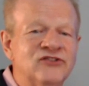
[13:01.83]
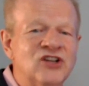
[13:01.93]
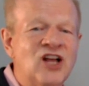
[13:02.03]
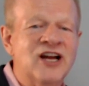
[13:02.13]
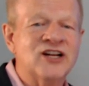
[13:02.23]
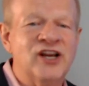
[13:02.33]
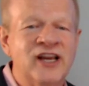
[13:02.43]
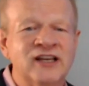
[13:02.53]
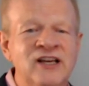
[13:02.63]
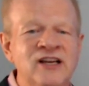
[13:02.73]

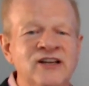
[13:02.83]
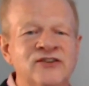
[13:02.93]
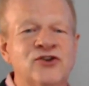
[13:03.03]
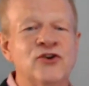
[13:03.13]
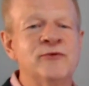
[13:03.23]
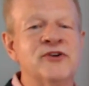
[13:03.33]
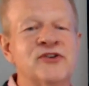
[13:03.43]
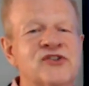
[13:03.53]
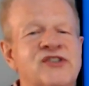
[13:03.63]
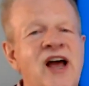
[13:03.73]
lodging to the
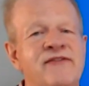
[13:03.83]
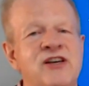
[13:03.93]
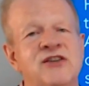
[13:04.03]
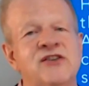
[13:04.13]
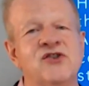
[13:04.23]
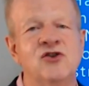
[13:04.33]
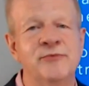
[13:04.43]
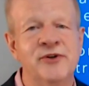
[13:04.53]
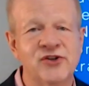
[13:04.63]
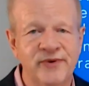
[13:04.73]
most savvy
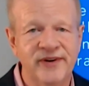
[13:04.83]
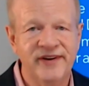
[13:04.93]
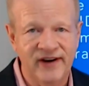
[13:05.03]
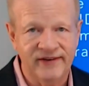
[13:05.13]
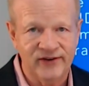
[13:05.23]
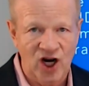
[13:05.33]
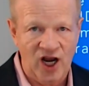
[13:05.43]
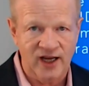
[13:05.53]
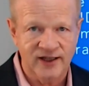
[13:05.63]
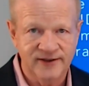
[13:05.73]
consumers we've ever
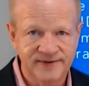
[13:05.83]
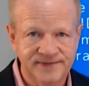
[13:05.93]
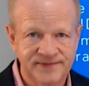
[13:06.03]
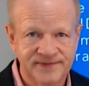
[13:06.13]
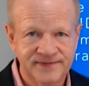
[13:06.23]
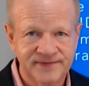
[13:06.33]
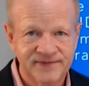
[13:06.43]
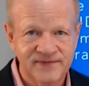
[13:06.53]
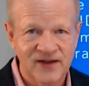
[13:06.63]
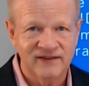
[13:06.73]
had.
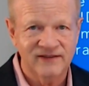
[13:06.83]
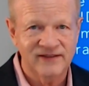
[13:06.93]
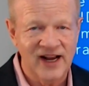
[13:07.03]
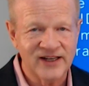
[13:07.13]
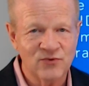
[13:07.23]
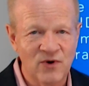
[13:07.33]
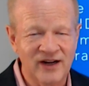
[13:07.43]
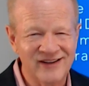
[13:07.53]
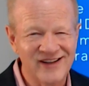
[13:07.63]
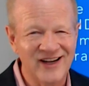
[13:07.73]
That's why
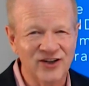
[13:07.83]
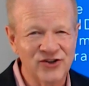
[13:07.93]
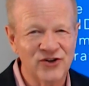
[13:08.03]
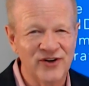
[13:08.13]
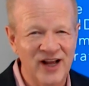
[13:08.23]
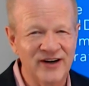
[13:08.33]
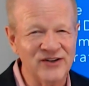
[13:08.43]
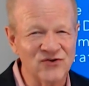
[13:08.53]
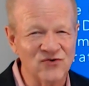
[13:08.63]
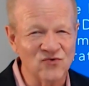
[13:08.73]
I think our turnout
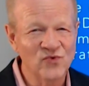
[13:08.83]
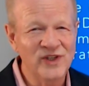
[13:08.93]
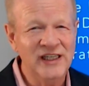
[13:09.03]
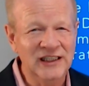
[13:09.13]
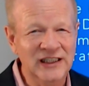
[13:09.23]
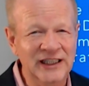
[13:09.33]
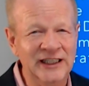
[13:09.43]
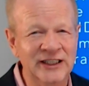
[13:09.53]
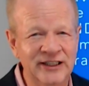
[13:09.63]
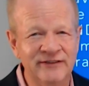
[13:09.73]
is really
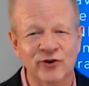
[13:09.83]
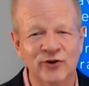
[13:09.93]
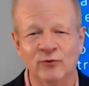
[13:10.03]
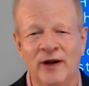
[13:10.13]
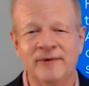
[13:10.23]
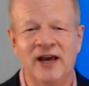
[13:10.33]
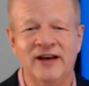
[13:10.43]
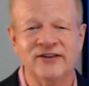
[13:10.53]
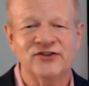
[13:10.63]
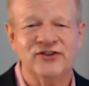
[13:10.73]
good for our
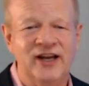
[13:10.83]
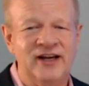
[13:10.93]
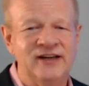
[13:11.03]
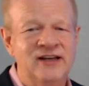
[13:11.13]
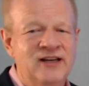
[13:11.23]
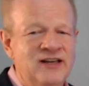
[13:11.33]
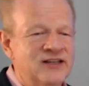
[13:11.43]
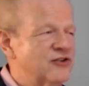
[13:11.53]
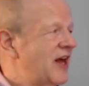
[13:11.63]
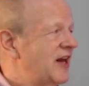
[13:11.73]
webcast today.
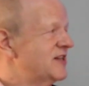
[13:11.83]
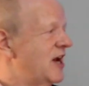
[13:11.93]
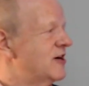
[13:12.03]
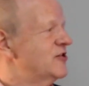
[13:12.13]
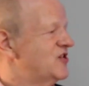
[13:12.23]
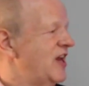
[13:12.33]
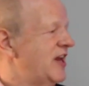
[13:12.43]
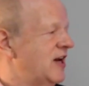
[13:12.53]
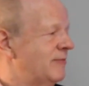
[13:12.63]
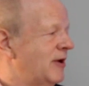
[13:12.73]
So that is our
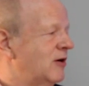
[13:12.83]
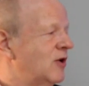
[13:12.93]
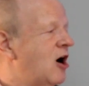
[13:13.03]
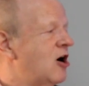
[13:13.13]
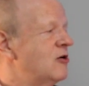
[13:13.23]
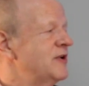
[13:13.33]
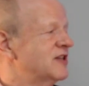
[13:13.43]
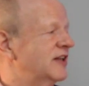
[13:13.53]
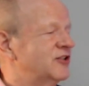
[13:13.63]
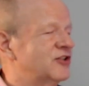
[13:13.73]
setup. I would always
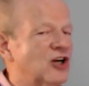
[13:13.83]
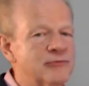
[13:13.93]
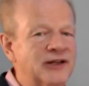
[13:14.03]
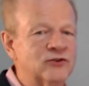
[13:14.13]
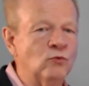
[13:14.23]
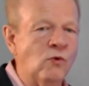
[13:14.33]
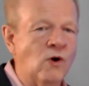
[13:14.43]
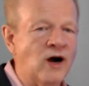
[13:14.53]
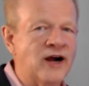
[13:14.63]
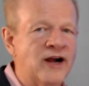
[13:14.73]
like to talk about the
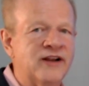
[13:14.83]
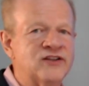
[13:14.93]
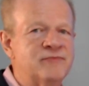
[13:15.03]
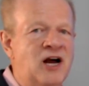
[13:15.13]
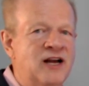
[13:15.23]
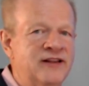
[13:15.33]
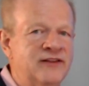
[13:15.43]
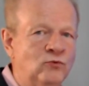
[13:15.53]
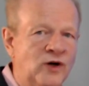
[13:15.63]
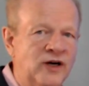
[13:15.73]
whys behind the
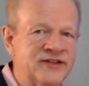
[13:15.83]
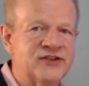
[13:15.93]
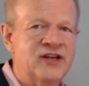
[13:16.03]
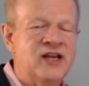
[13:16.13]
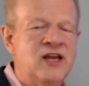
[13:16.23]
whats.